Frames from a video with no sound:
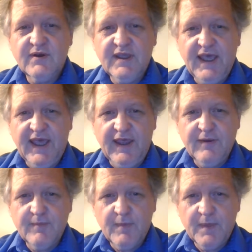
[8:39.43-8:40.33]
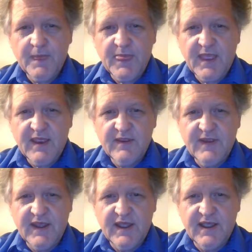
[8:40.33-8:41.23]
Okay,
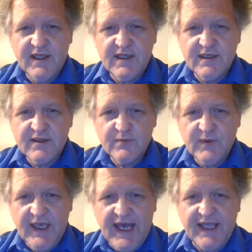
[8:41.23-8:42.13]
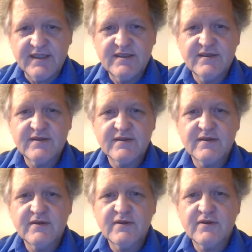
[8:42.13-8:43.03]
then we got
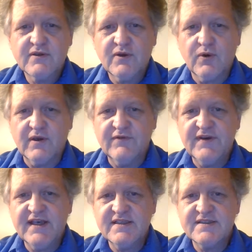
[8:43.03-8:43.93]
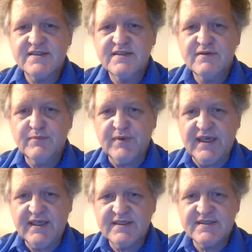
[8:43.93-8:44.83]
Corey Fess,
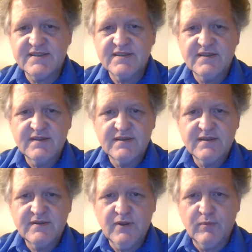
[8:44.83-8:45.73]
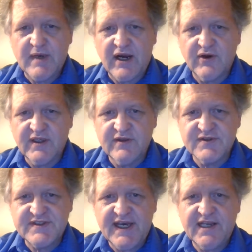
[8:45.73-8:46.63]
peaks, no borrowing either
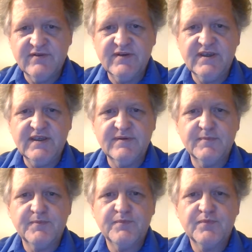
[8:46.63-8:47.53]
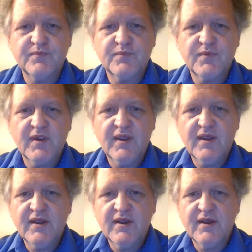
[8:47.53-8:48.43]
side of it.
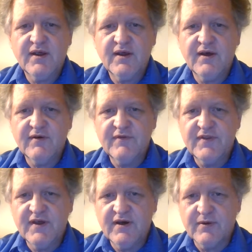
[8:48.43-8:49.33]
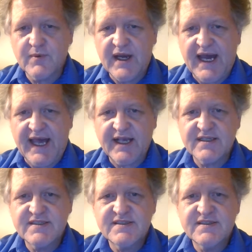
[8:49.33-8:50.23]
Of the
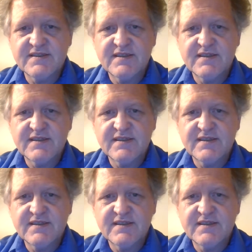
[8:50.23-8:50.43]
rocks,